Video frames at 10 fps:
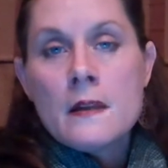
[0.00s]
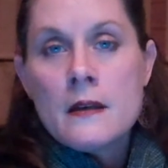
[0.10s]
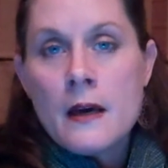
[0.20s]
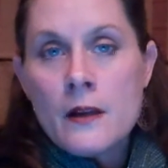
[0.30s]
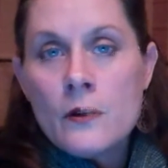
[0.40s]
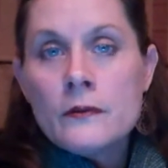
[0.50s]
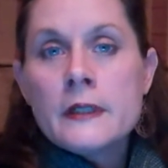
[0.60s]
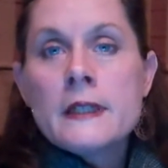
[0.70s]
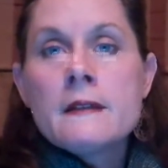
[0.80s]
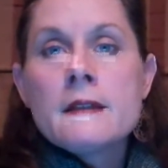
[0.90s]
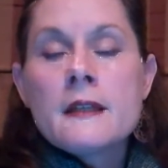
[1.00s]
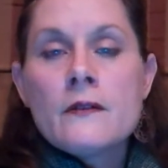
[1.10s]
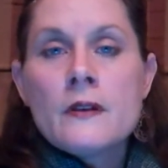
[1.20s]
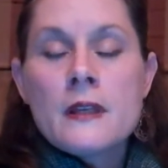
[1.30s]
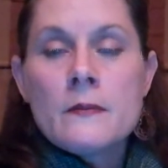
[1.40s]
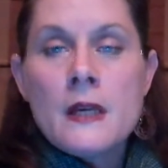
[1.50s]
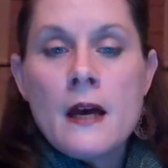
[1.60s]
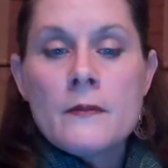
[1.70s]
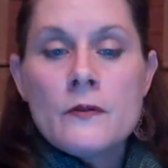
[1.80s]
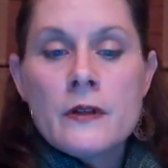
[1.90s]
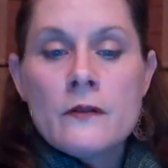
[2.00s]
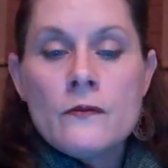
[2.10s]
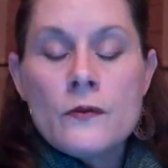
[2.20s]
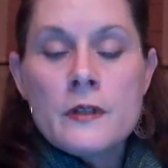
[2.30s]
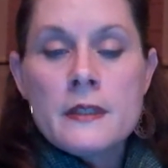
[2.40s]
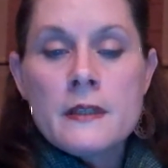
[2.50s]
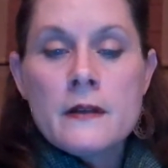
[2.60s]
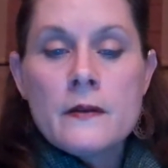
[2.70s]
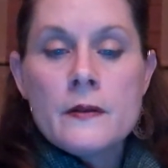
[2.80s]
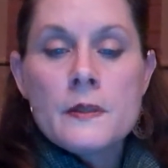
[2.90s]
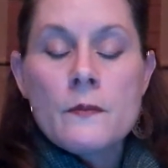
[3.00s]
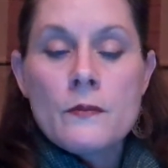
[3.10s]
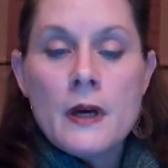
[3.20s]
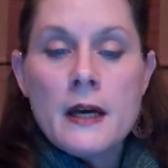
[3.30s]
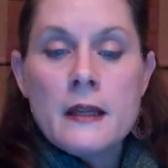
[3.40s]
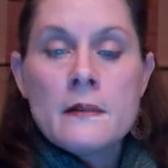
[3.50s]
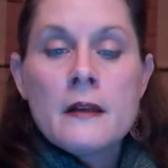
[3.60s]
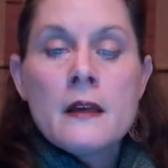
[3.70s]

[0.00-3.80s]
not only is it giving them time to reinforce skills, but